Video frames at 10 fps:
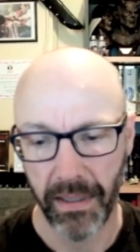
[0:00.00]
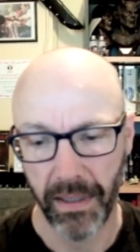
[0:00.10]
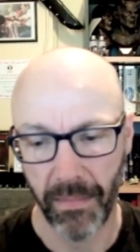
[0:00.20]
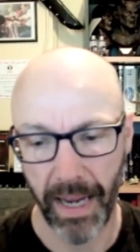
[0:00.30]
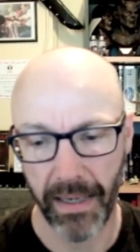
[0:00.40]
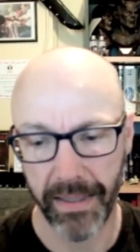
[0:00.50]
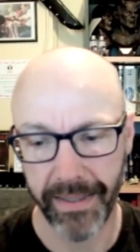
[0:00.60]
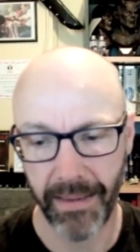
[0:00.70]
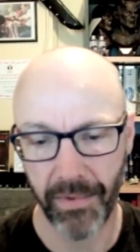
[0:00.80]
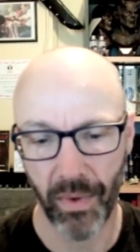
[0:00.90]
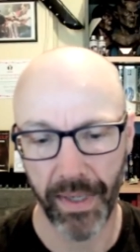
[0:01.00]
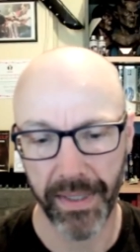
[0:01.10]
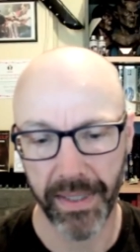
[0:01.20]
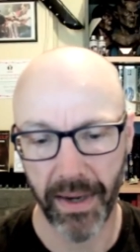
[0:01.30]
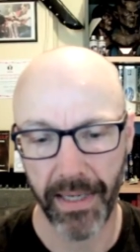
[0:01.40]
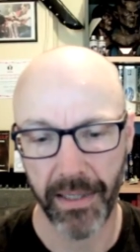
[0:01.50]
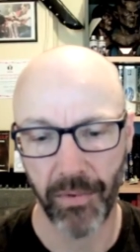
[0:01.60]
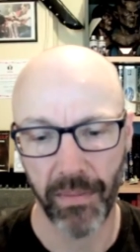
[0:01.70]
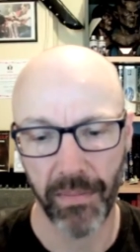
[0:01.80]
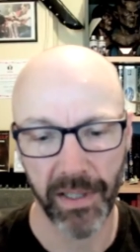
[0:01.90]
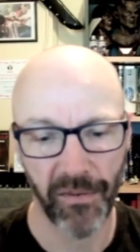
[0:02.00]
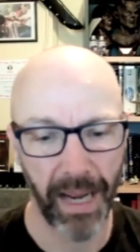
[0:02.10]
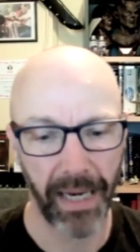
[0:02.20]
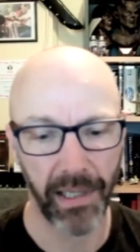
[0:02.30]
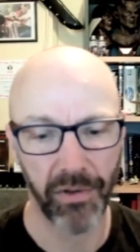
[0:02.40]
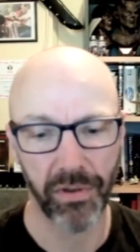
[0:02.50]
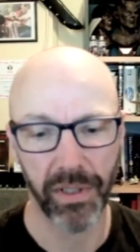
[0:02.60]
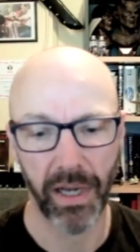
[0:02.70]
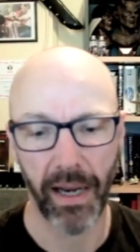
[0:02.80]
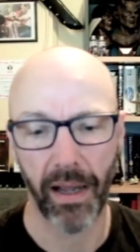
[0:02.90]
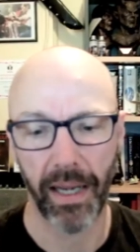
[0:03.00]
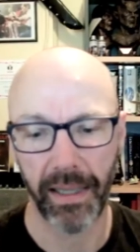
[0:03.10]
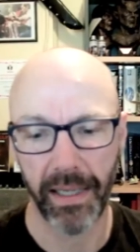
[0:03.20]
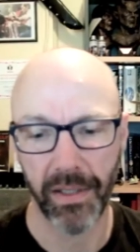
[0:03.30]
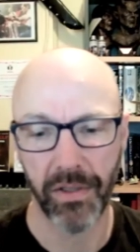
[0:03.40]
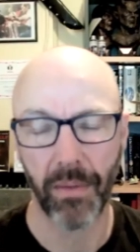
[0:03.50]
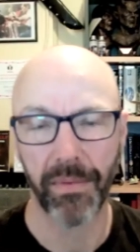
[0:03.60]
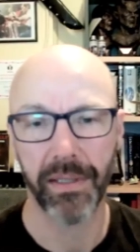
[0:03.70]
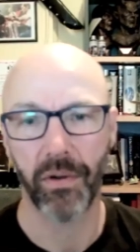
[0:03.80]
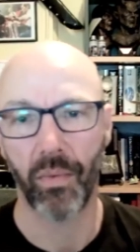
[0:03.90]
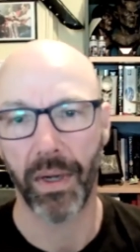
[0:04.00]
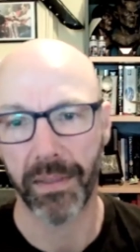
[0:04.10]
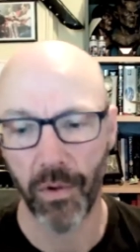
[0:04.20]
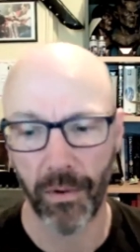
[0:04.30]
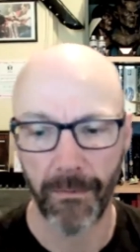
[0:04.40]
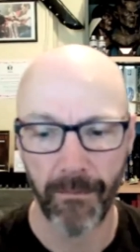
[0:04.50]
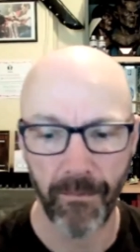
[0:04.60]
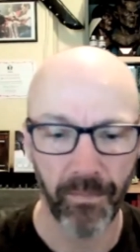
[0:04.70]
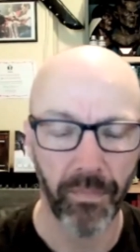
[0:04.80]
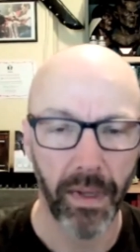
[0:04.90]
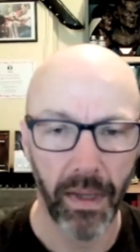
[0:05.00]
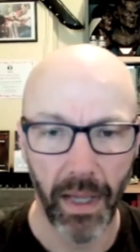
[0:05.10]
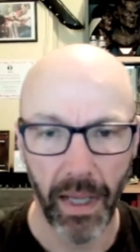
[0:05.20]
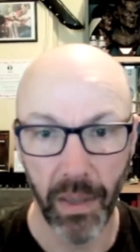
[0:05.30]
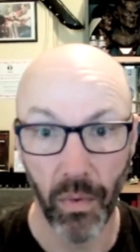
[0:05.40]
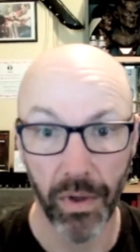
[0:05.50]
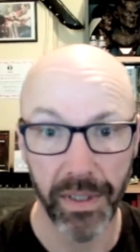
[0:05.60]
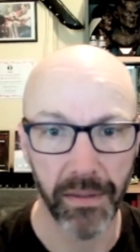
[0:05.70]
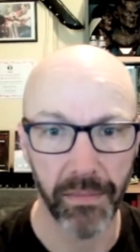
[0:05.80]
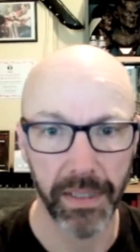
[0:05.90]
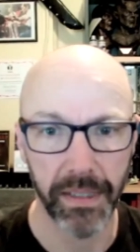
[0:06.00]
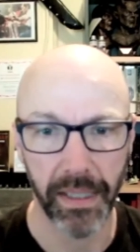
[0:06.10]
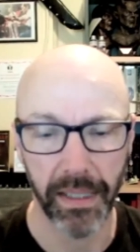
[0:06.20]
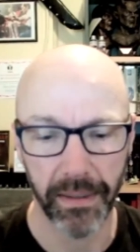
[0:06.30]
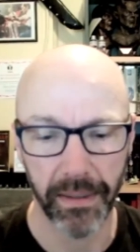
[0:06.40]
The man had stepped to one side to put himself back in Drew's eyeline, then stopped still once more. He wanted to be seen.